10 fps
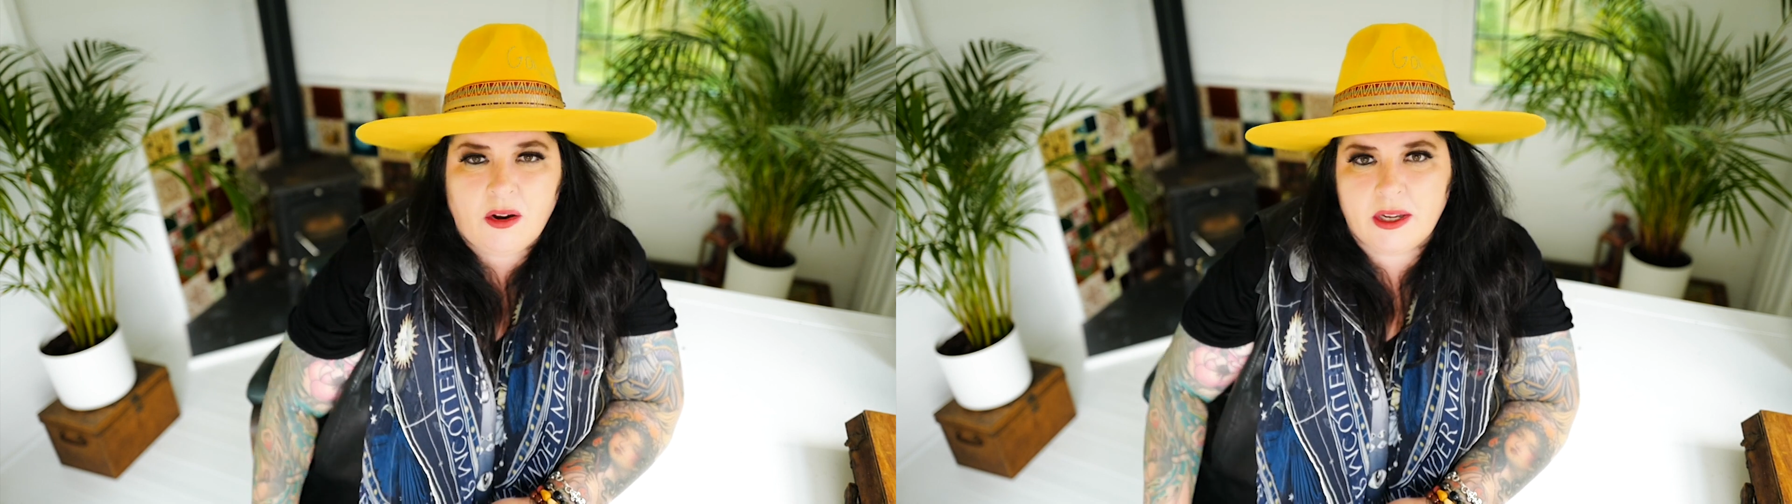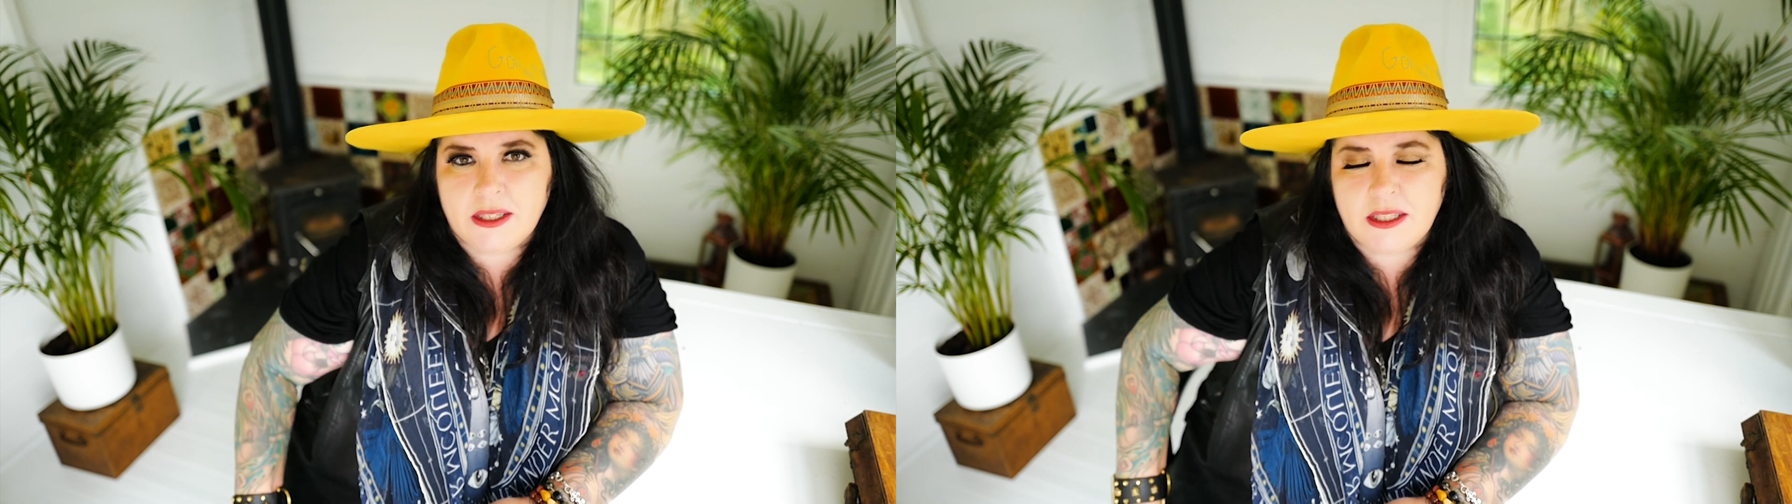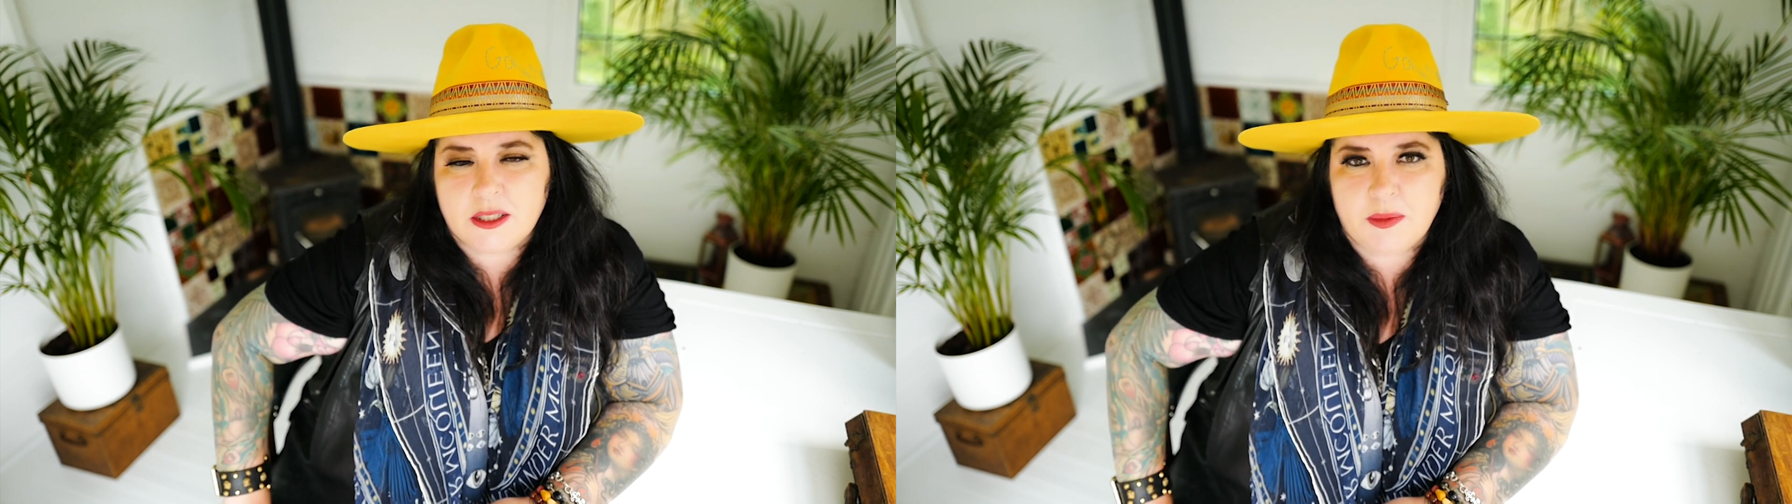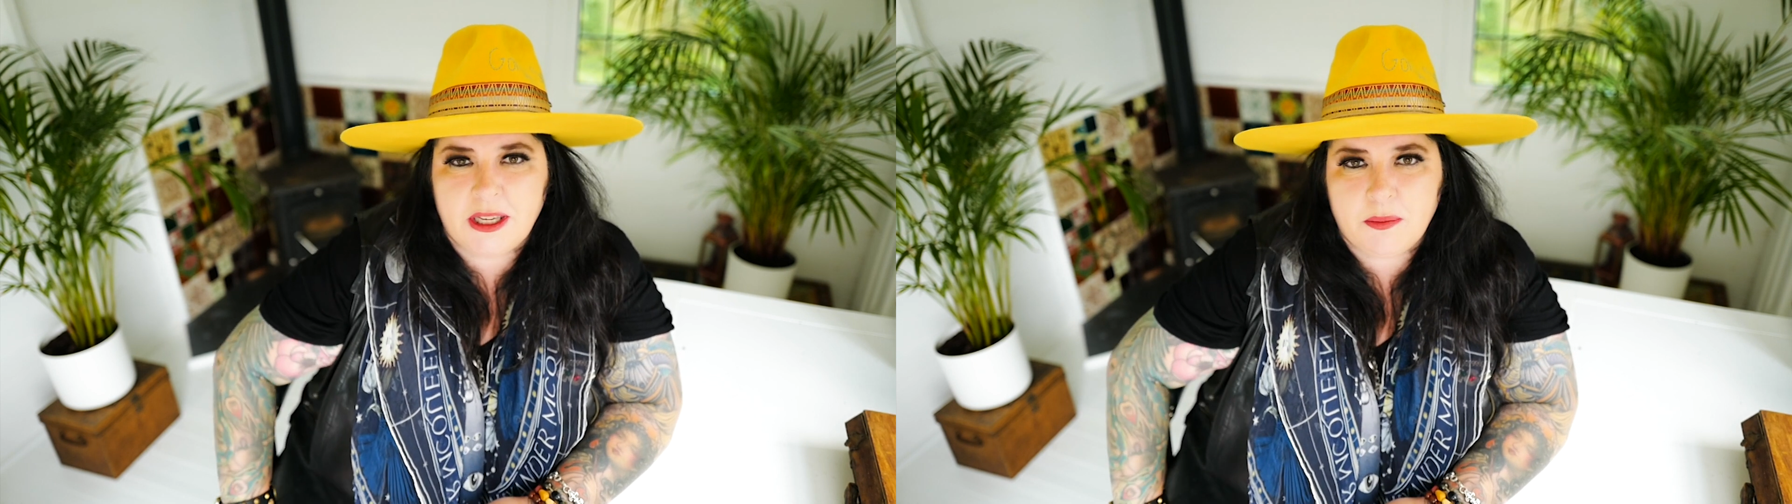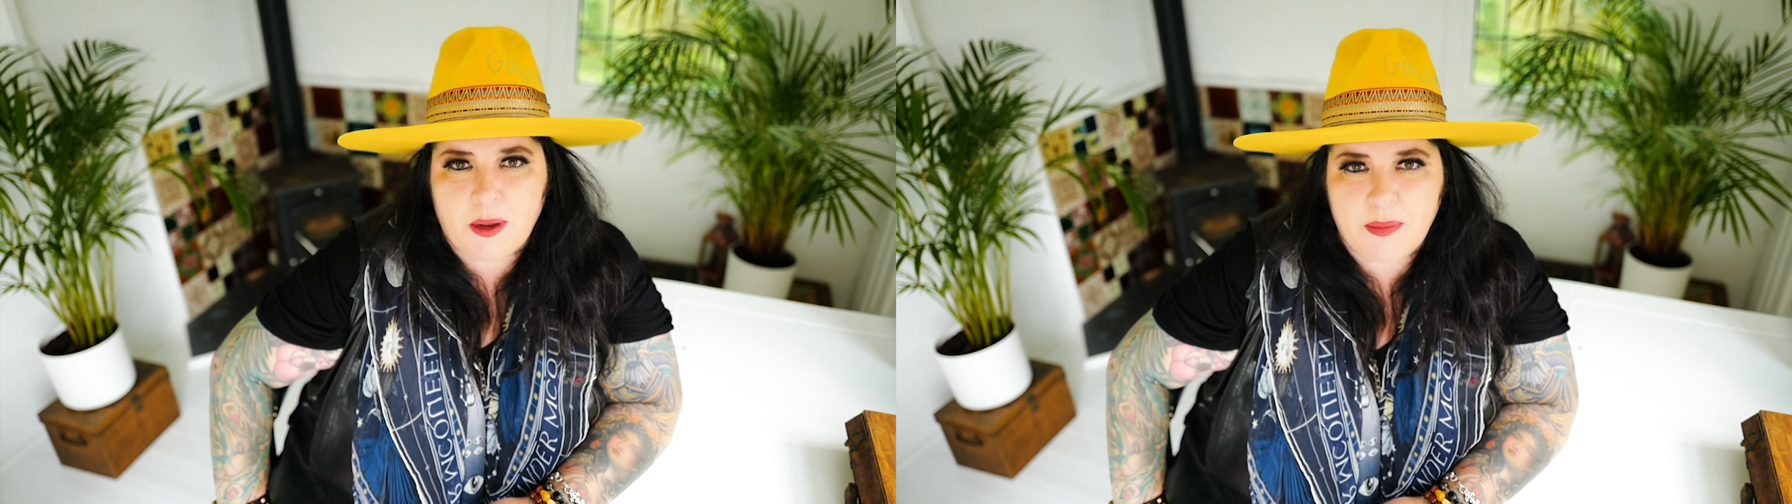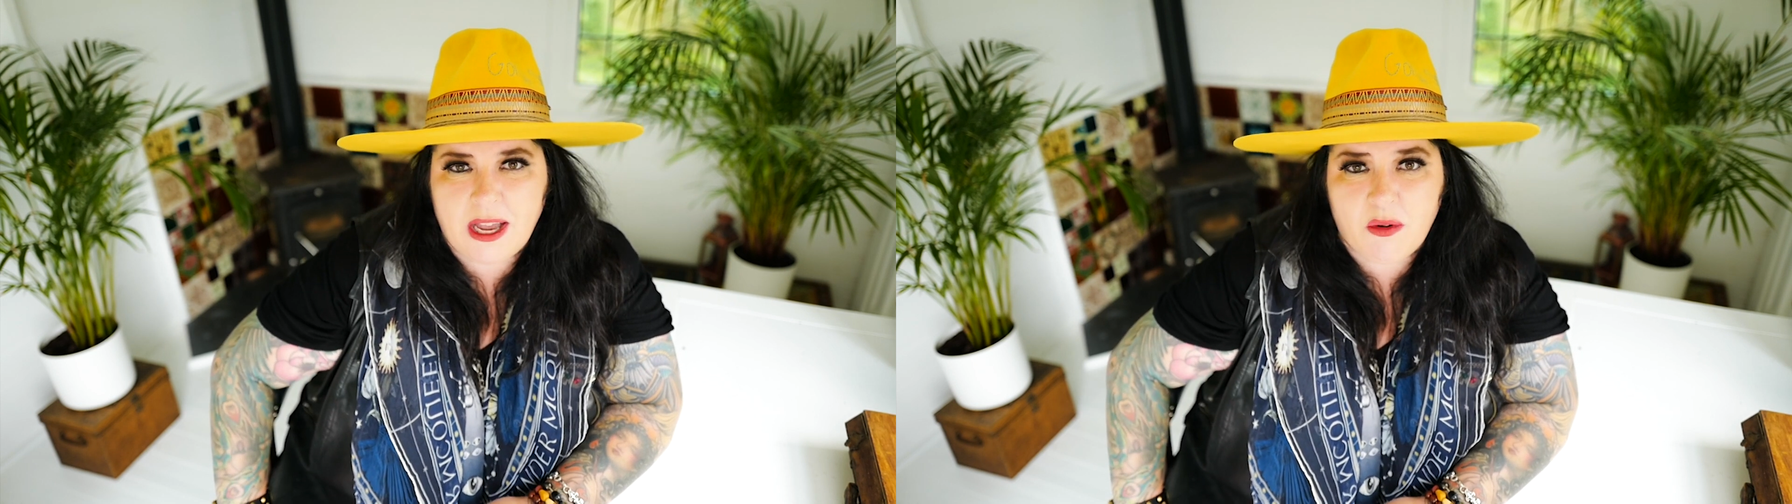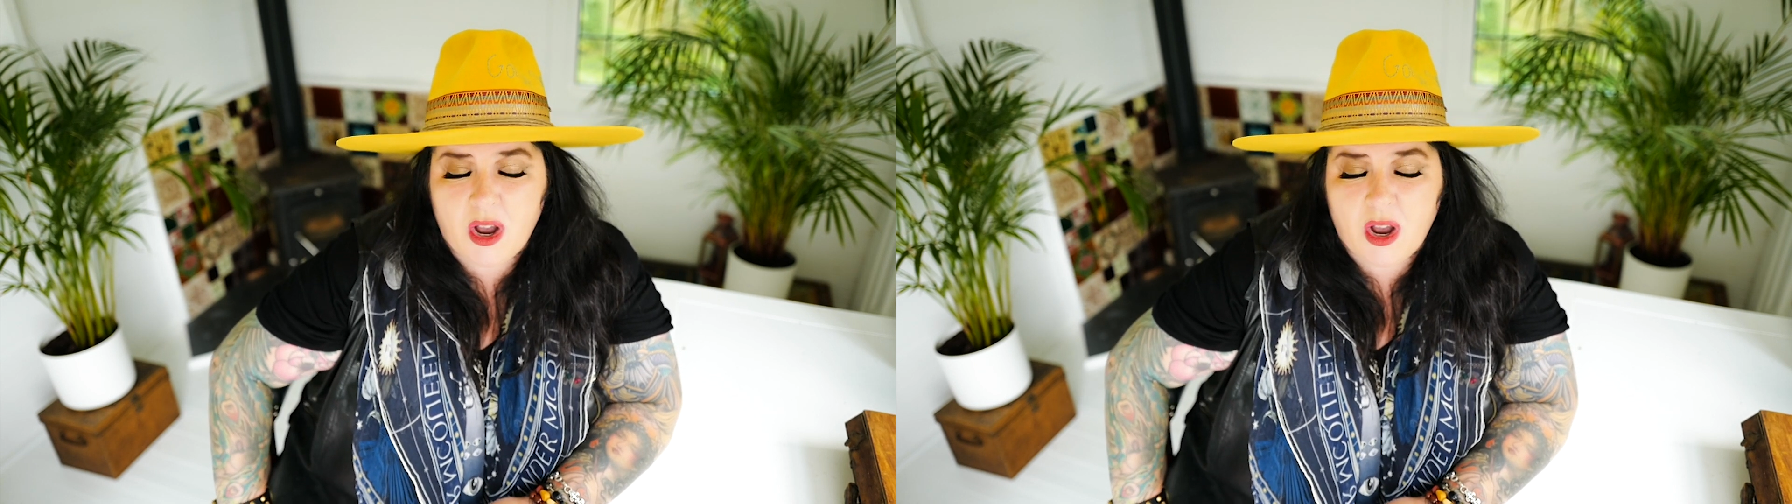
I need to be in my power,